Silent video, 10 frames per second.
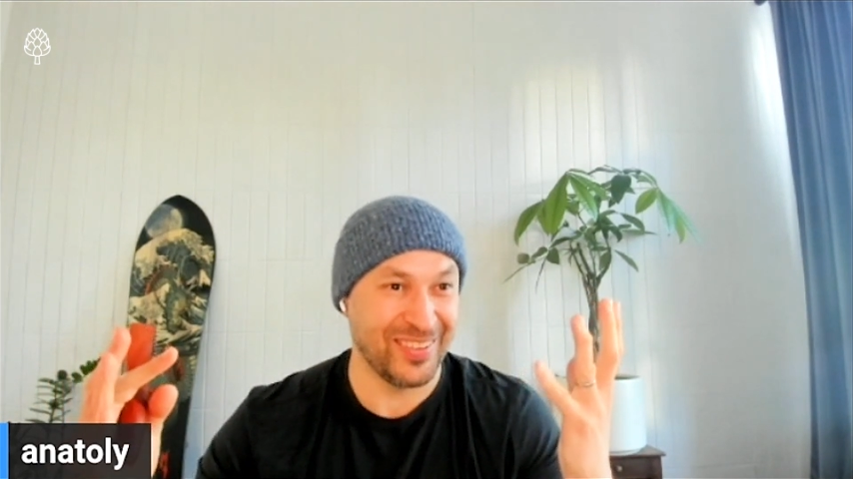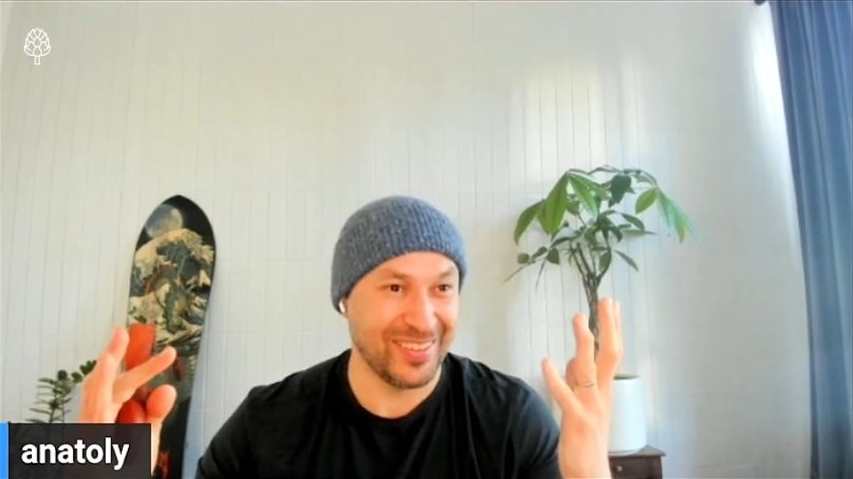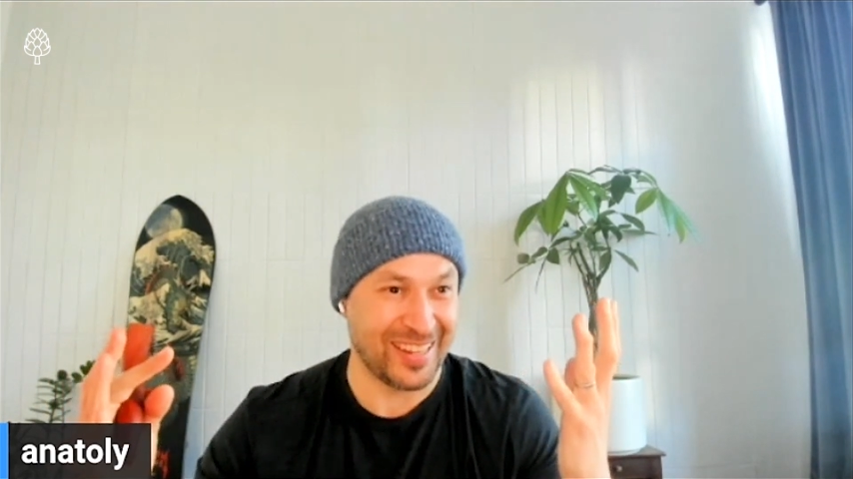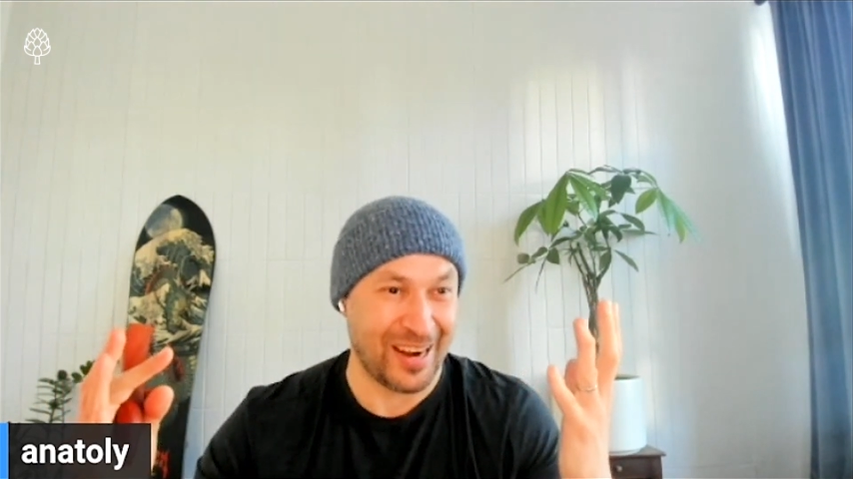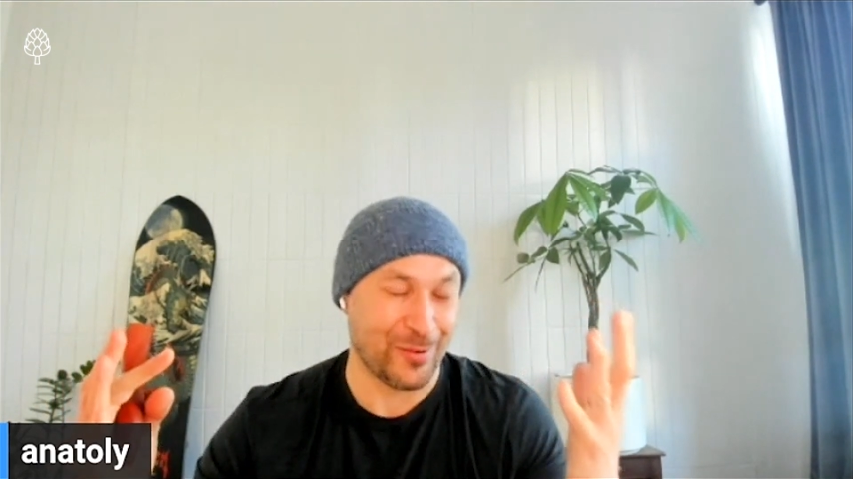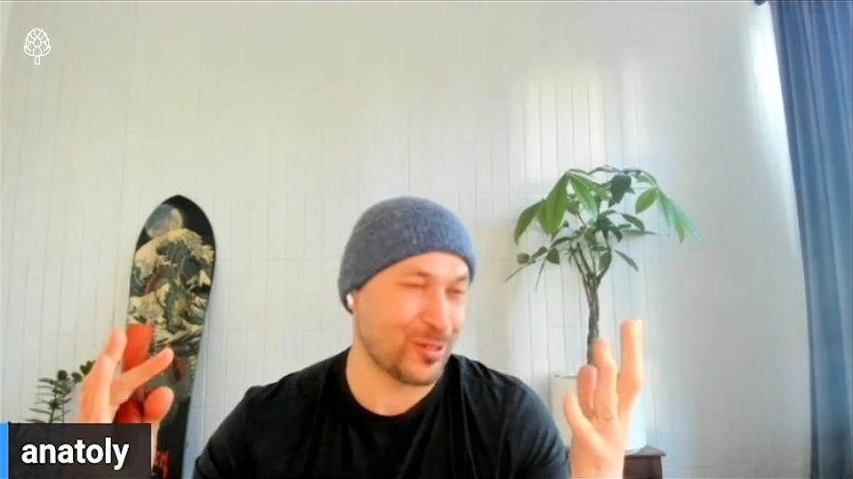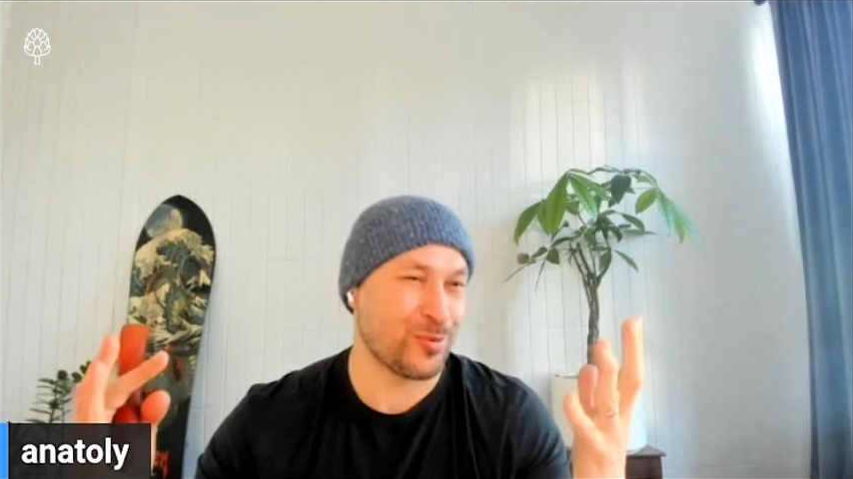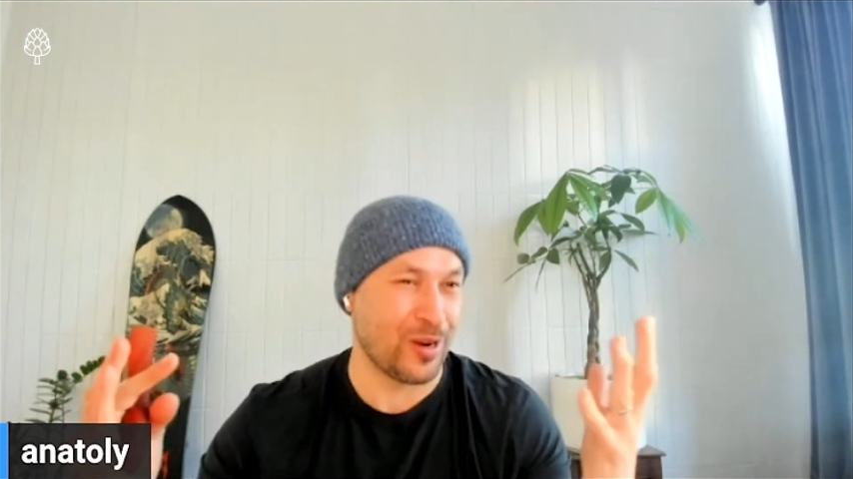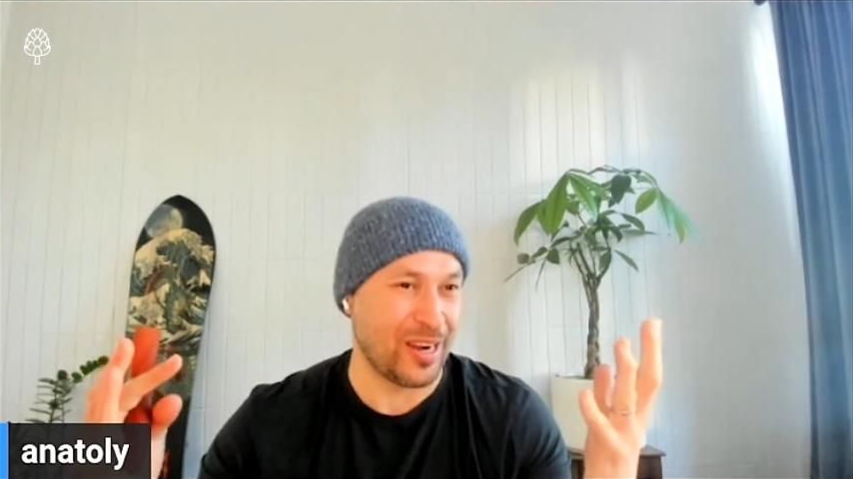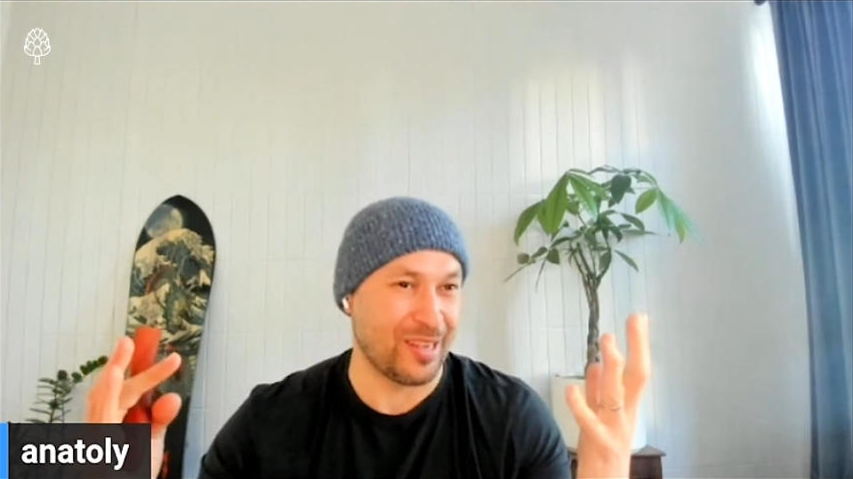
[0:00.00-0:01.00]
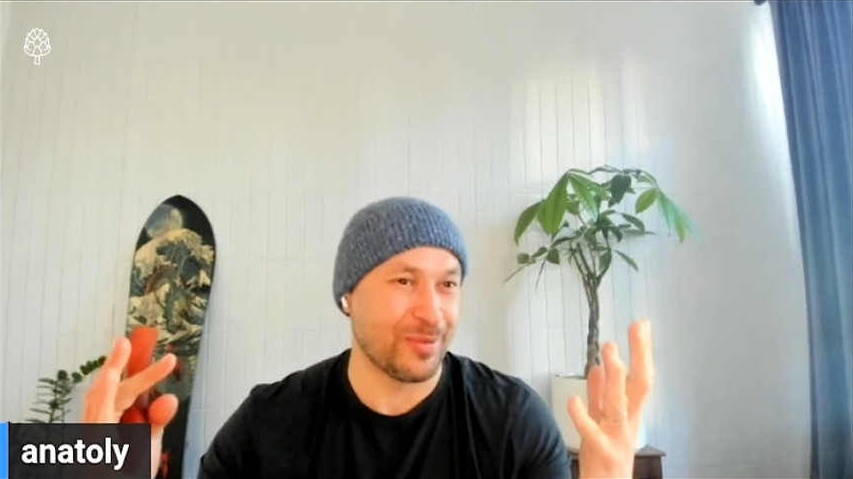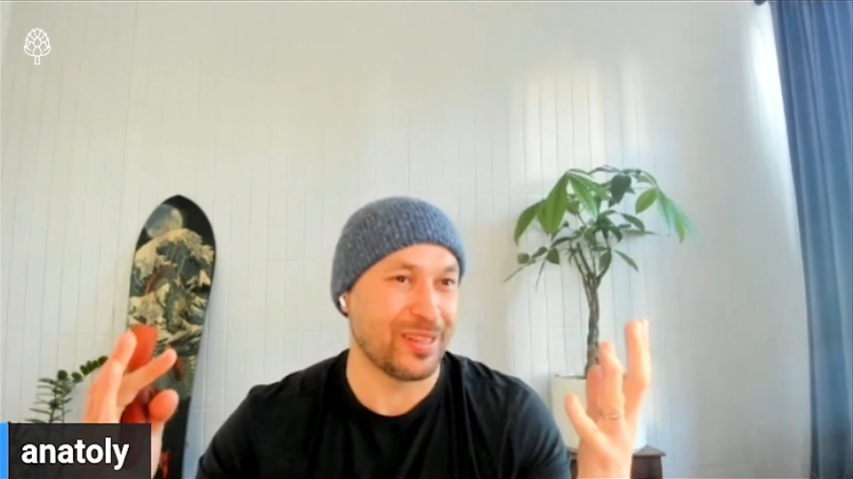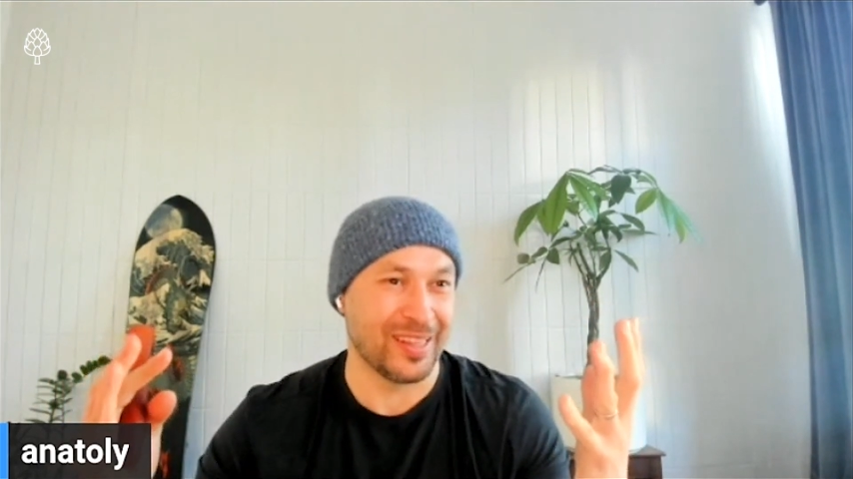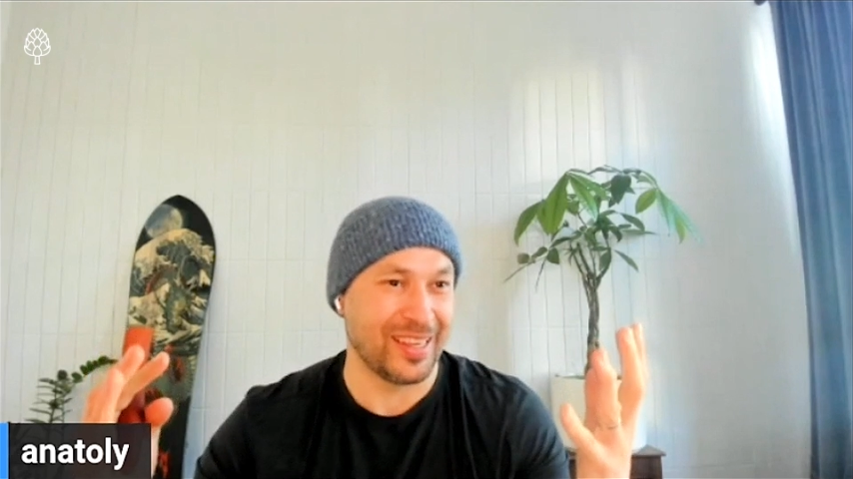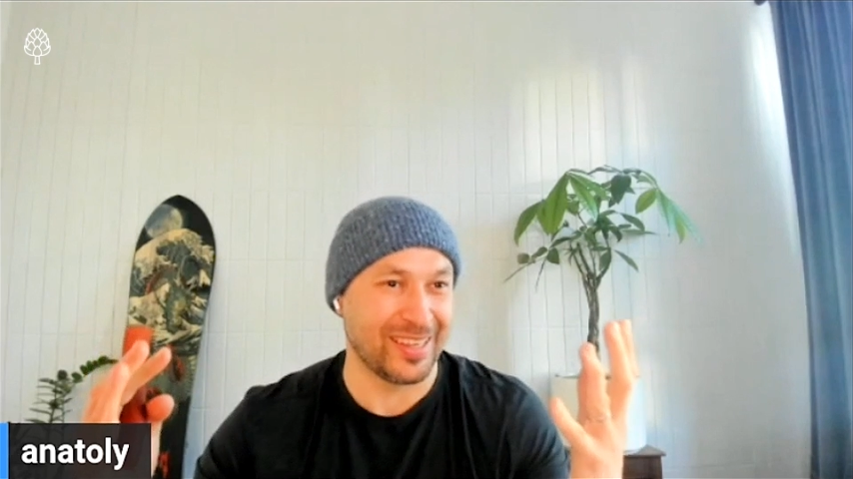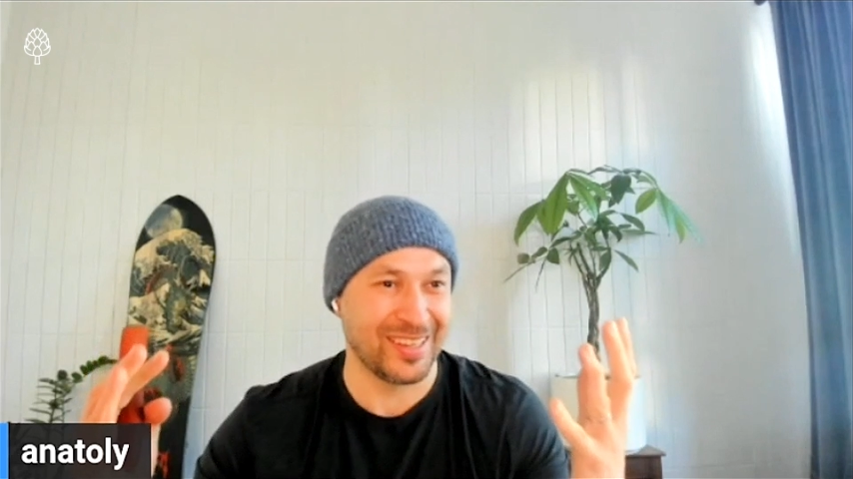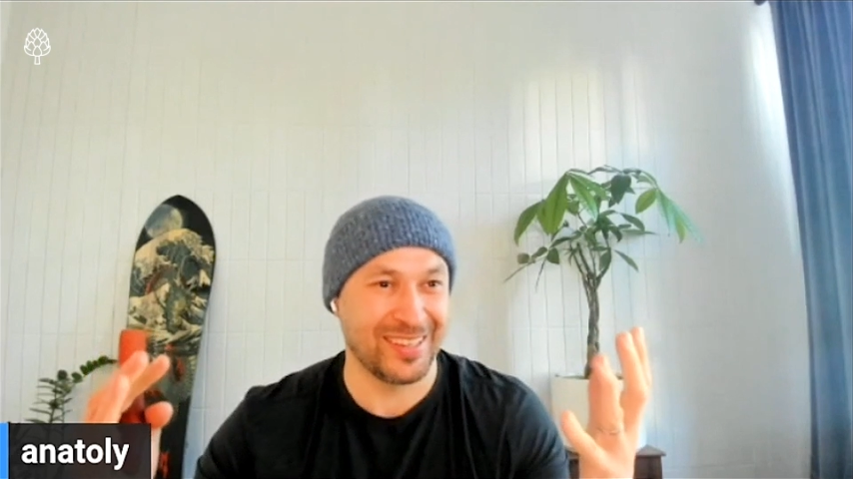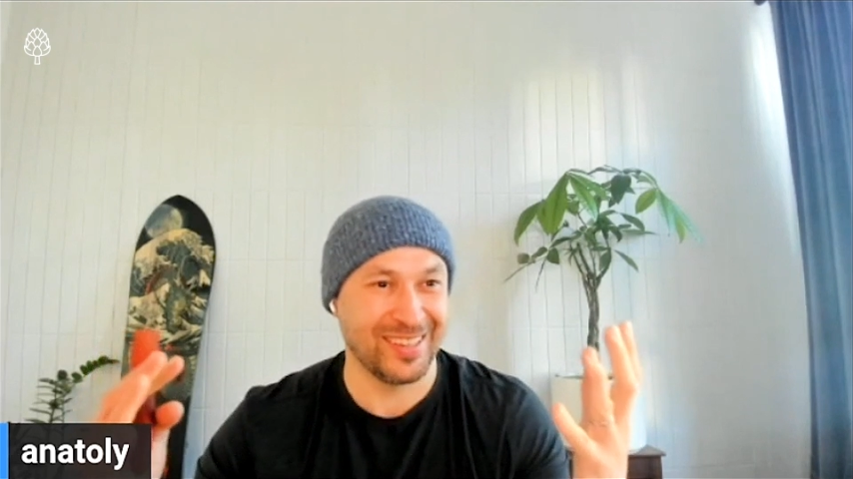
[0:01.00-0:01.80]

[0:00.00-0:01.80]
network's running, but like